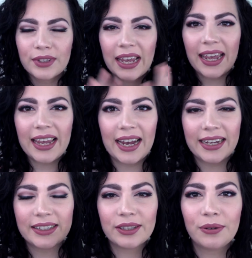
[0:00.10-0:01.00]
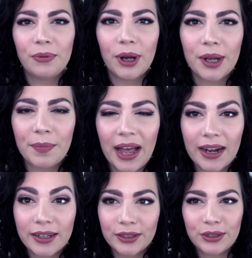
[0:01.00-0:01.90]
Hey guys, welcome
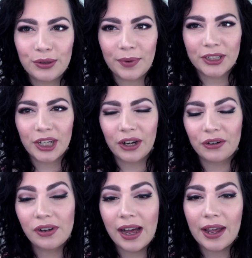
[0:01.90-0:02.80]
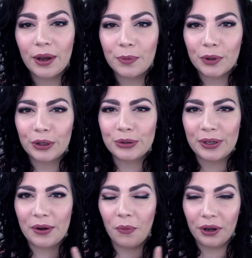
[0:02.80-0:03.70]
back to my channel. I hope you're all
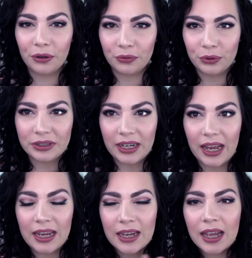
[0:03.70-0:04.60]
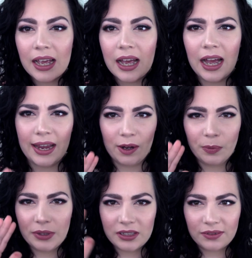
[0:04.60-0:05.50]
doing wonderful today. I
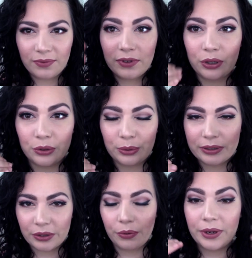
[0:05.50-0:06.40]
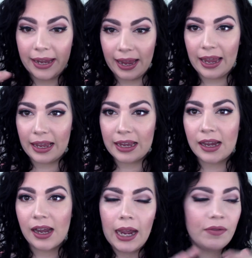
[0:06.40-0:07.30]
hope this view is okay.
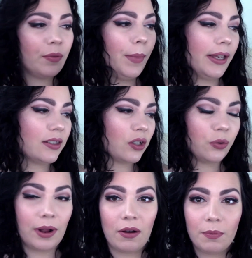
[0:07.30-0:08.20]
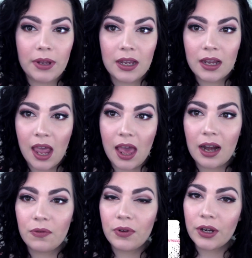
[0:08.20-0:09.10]
I have a mess around me and
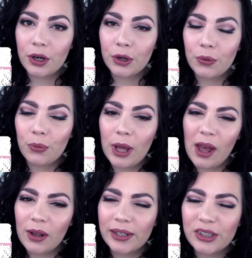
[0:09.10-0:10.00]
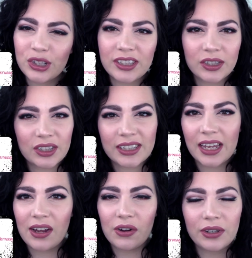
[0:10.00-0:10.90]
I figured, well, let's just
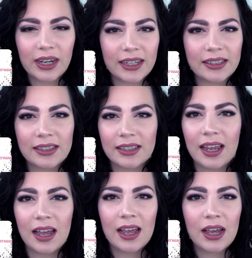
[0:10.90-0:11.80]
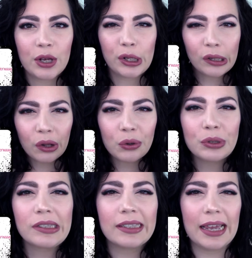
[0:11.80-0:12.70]
get all nice,
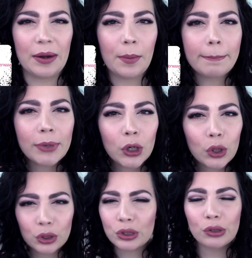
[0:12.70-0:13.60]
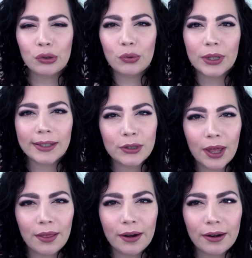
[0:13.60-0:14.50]
close and personal with each
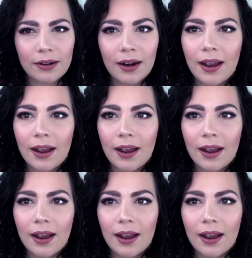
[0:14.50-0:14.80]
other.